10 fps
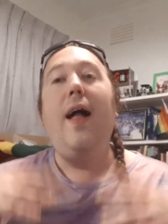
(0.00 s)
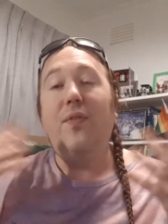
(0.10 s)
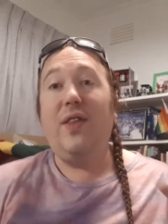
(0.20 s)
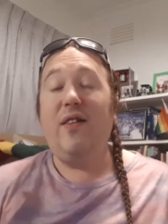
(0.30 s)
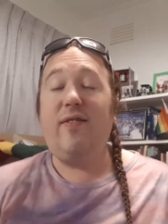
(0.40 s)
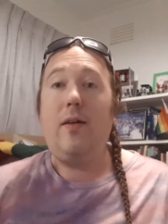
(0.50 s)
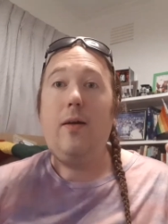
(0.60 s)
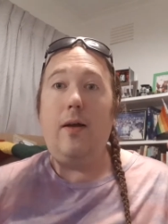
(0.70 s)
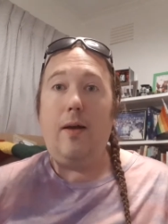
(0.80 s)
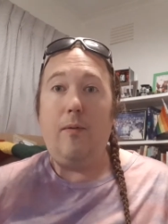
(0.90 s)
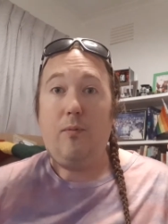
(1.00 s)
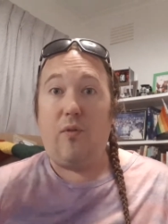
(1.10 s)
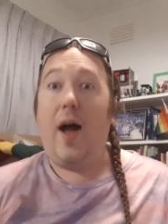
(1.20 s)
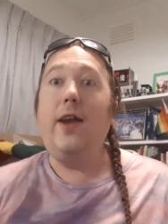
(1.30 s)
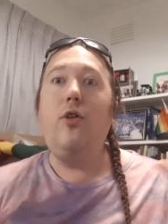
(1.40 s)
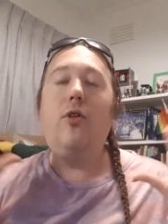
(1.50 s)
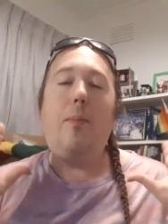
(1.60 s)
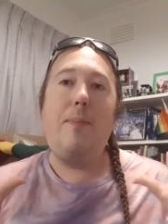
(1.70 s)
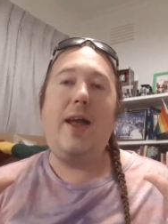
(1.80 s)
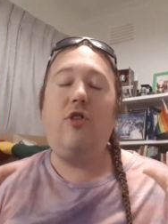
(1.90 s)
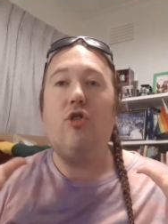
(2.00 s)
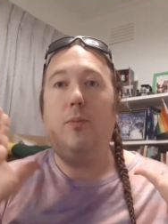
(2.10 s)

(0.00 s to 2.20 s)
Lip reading: This final major